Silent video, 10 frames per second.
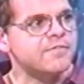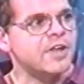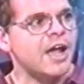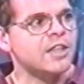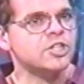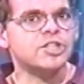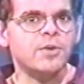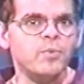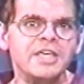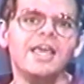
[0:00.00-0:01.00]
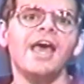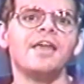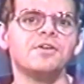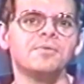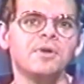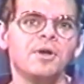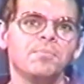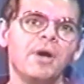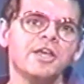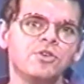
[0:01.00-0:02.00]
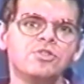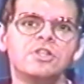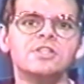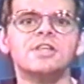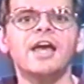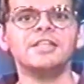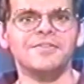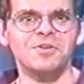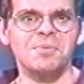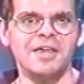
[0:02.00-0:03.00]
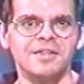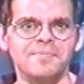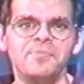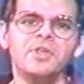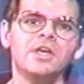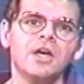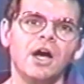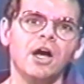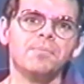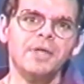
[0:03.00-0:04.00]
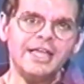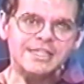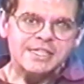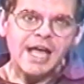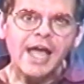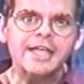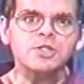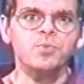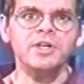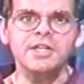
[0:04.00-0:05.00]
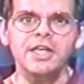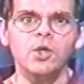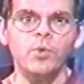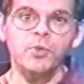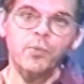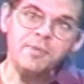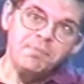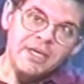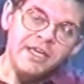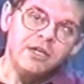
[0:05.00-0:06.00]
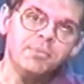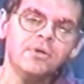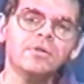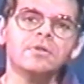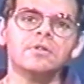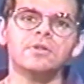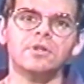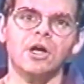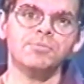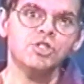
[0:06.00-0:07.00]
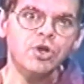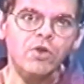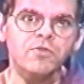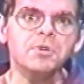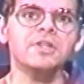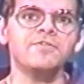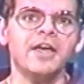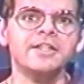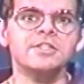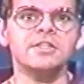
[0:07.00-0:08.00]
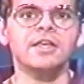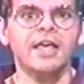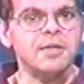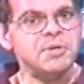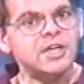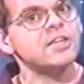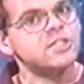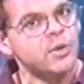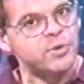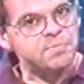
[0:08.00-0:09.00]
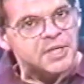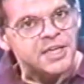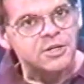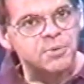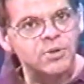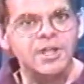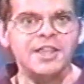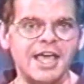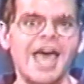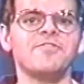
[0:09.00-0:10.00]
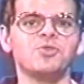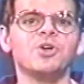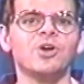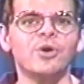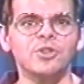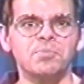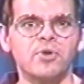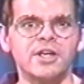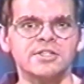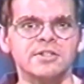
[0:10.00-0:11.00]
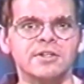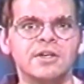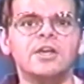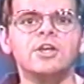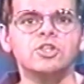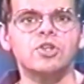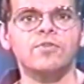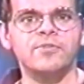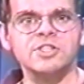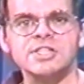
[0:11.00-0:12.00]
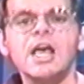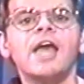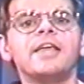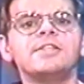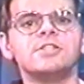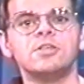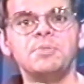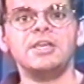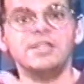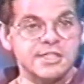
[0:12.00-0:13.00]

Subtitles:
of knowledge that we gather by using the scientific method. In science, we deal with repeatable, observable events, and because they're repeatable, they have to occur in the present. So for science to be